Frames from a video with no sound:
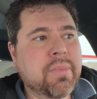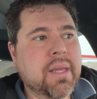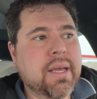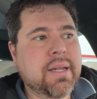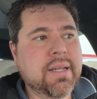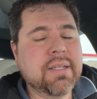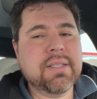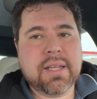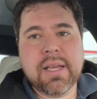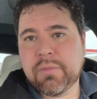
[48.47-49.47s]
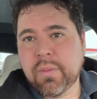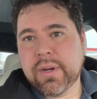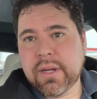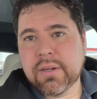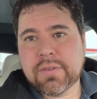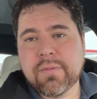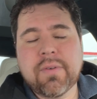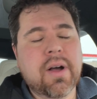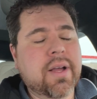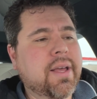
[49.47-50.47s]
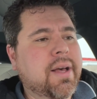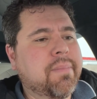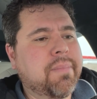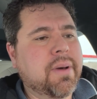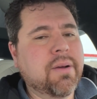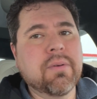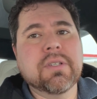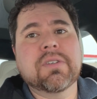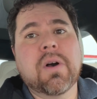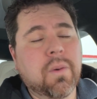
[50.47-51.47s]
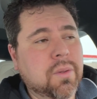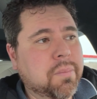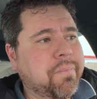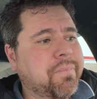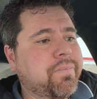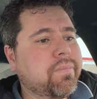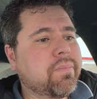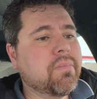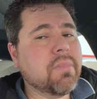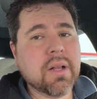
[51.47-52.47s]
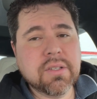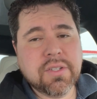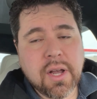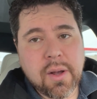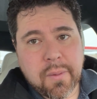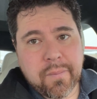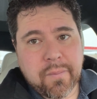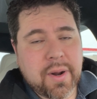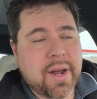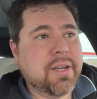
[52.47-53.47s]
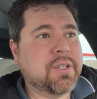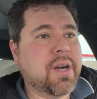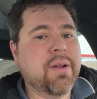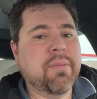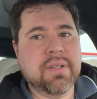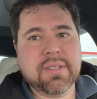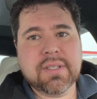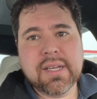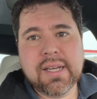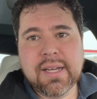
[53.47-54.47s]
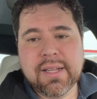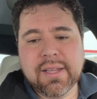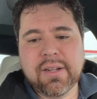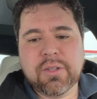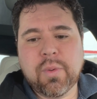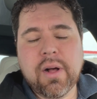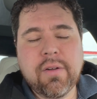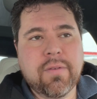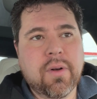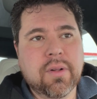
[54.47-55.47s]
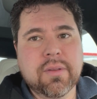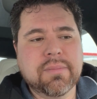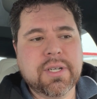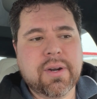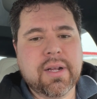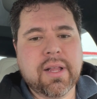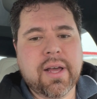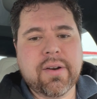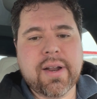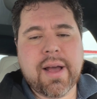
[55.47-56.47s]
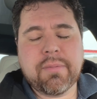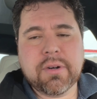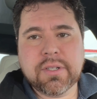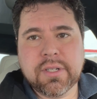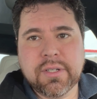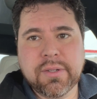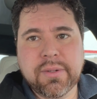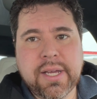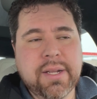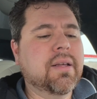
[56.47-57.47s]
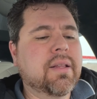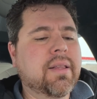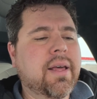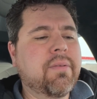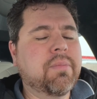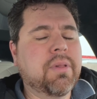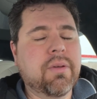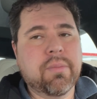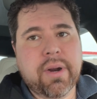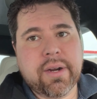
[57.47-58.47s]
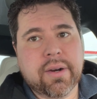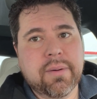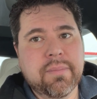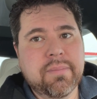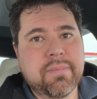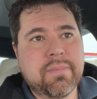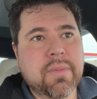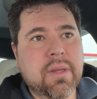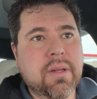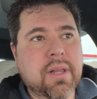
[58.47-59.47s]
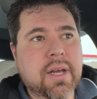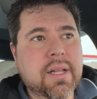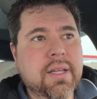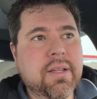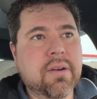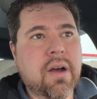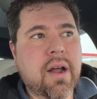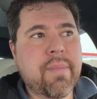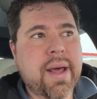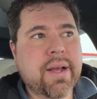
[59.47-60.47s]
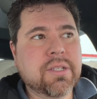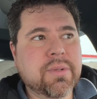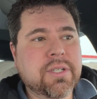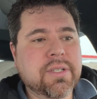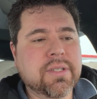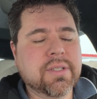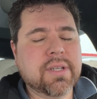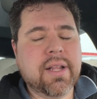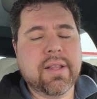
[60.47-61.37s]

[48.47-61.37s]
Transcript: It did keep the windows from fogging up, but it was cold. So what I tried was little 12 volt cigarette lighter adapters to do heat, they would blow the breaker. Luckily, there are automatic switches inside